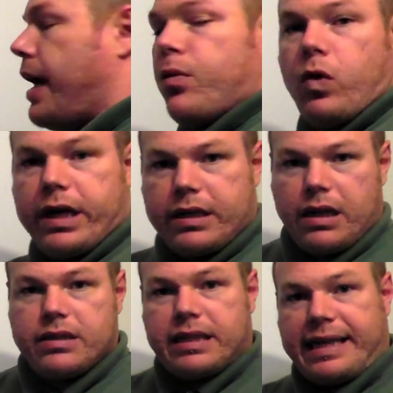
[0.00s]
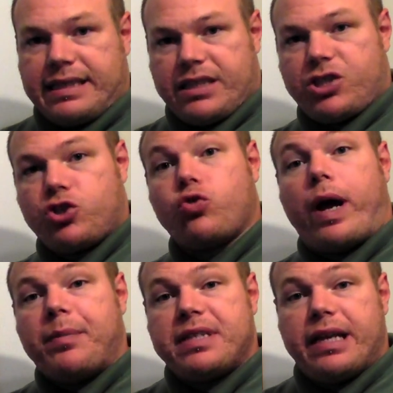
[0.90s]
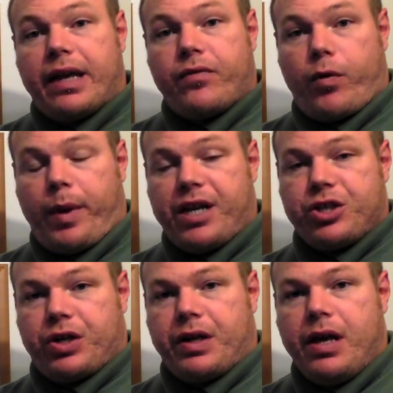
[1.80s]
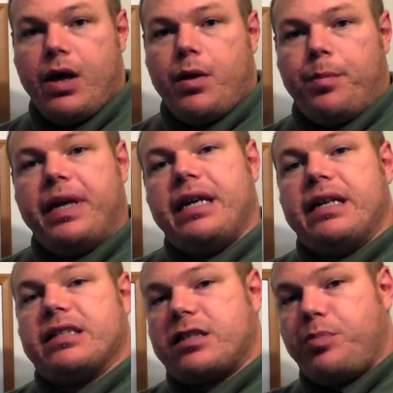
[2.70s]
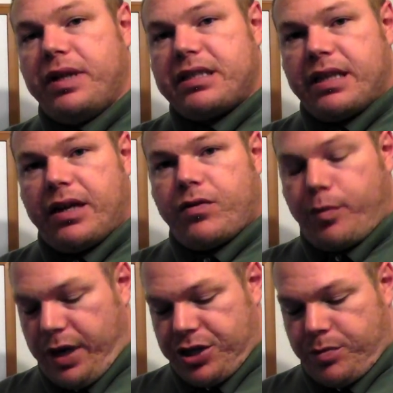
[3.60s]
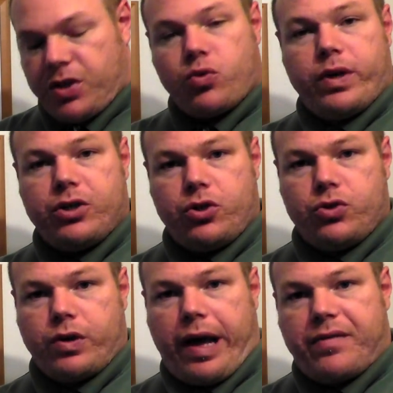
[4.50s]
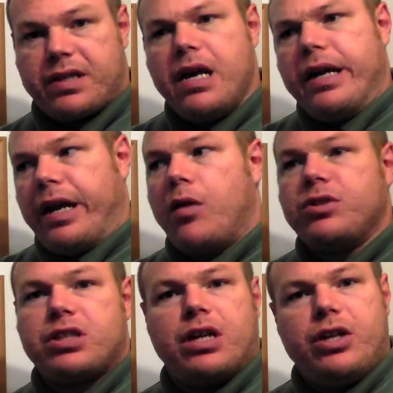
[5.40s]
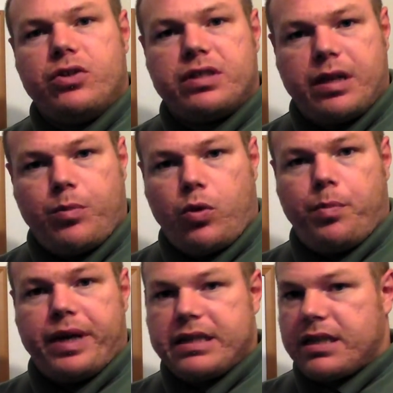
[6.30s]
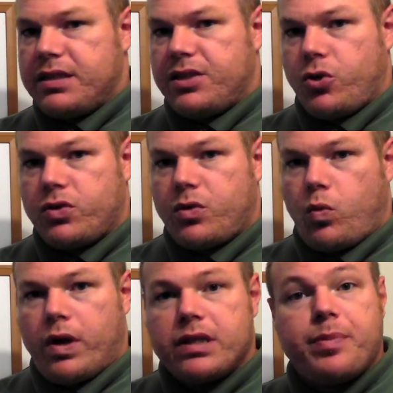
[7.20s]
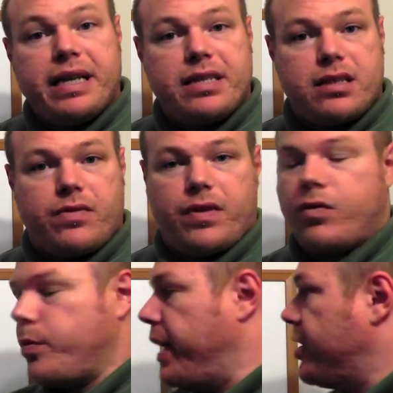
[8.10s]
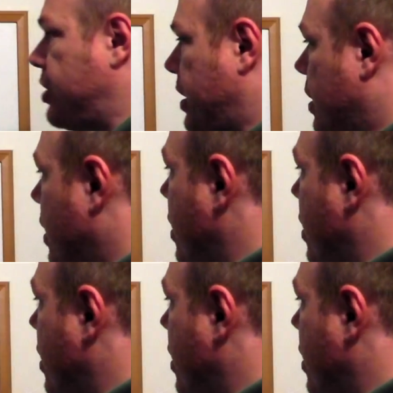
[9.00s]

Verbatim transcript: and what it does is it stripes the information, meaning it splits the information between two drives. Now I'm just going to use simple bits, zeros and ones, pieces of information.